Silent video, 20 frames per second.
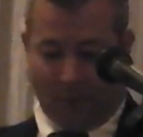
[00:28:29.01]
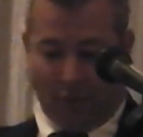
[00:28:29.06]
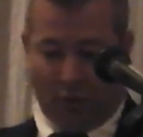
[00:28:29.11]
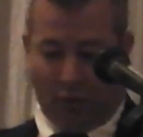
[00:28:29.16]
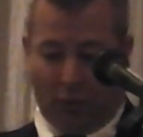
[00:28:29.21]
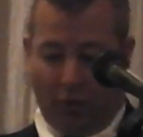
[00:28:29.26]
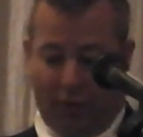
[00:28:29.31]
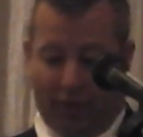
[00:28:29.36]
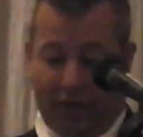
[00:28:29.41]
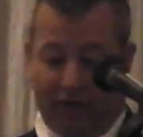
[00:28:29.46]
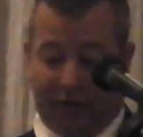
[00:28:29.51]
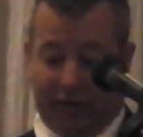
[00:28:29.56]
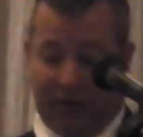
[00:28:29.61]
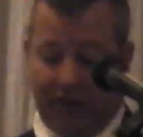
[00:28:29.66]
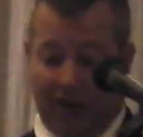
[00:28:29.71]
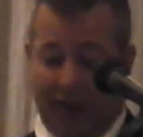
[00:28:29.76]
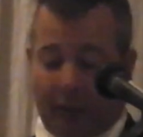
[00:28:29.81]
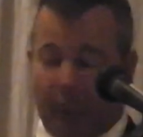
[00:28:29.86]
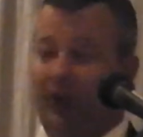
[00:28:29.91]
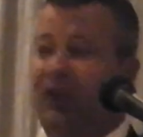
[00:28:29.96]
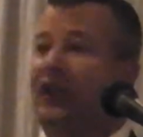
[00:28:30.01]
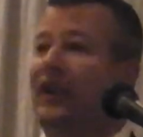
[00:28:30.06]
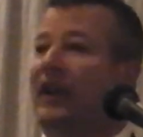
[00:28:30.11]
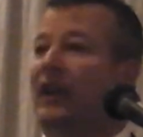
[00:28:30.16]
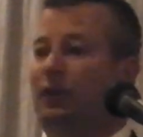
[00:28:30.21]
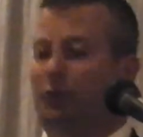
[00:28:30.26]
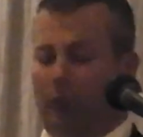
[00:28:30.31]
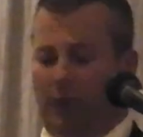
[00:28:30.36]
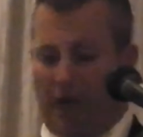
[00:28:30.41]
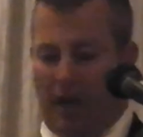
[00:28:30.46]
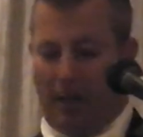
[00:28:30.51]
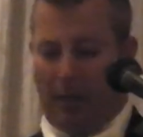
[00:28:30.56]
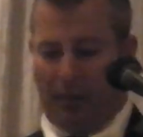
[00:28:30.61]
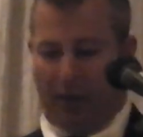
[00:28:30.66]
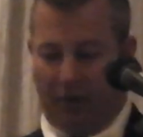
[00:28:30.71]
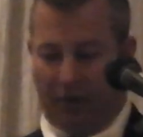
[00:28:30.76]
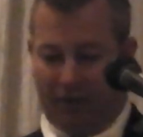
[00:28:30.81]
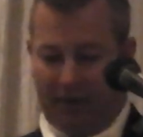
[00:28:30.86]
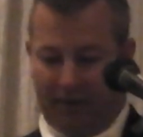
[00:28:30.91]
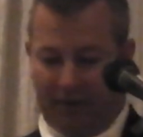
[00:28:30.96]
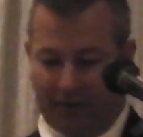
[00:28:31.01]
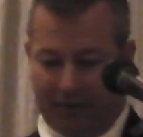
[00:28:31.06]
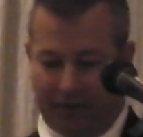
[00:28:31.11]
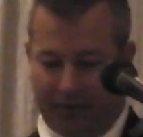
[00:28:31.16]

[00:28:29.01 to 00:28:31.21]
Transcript: with the team when things were not perfect,